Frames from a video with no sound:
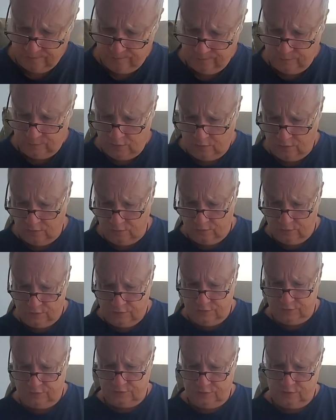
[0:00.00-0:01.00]

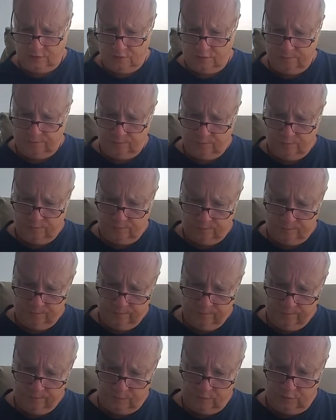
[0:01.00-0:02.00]
Aries,
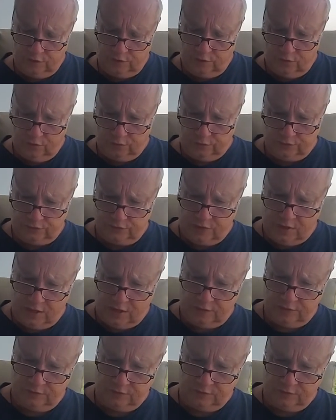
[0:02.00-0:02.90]
Leo, or Sag.